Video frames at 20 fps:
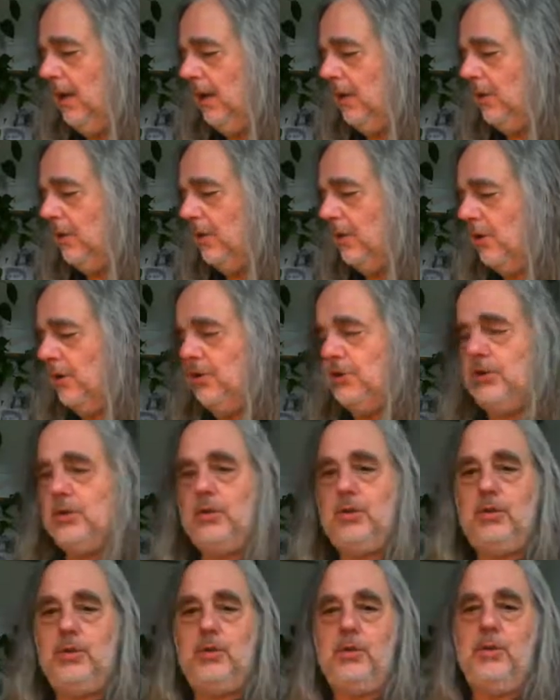encourage you
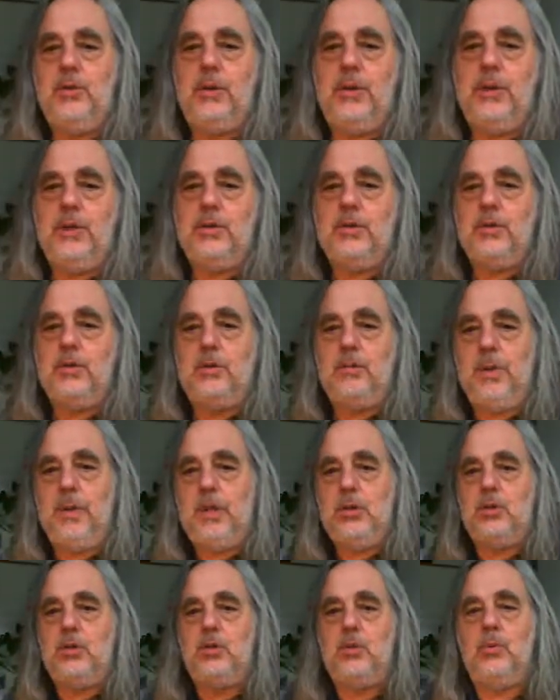to do is to
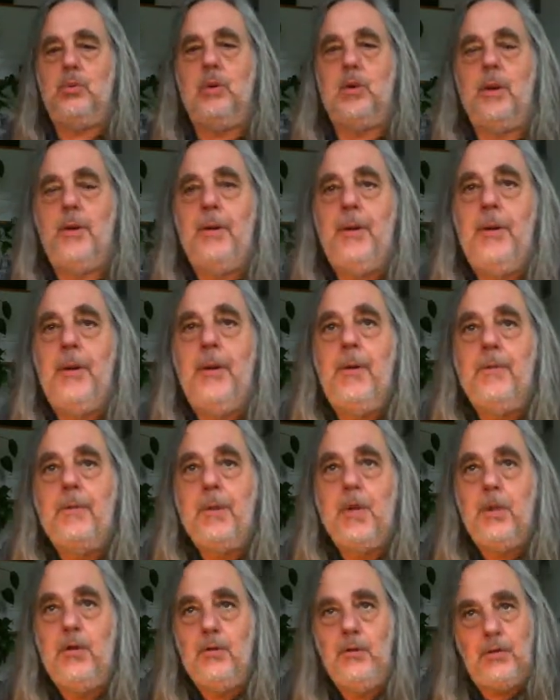make sure
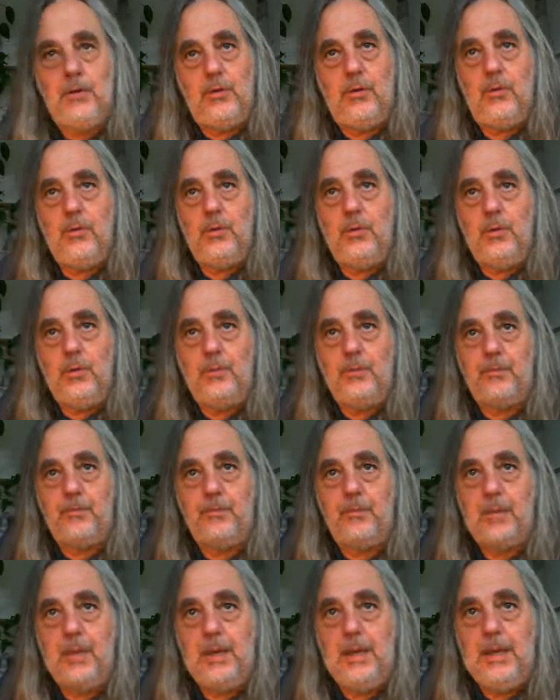to
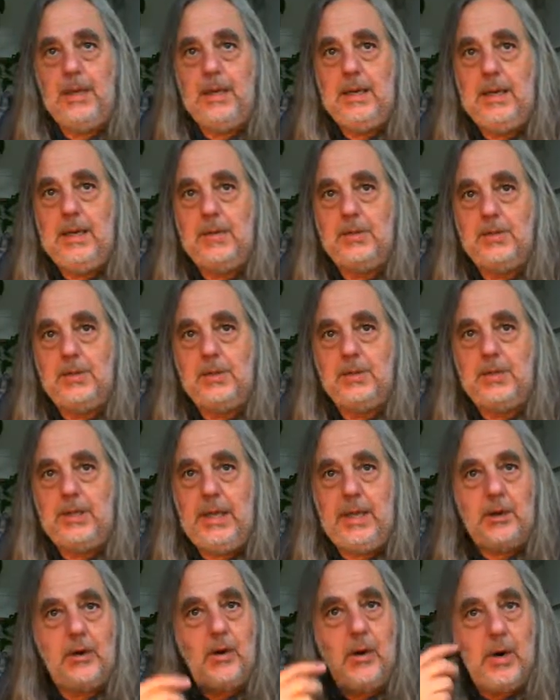
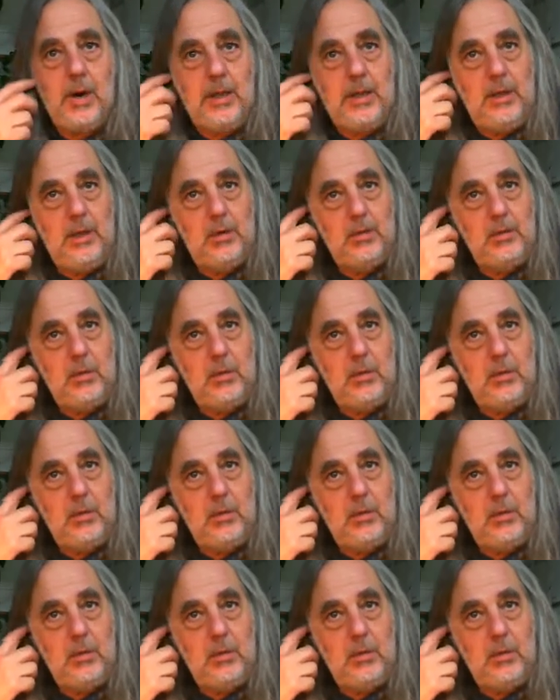stay current.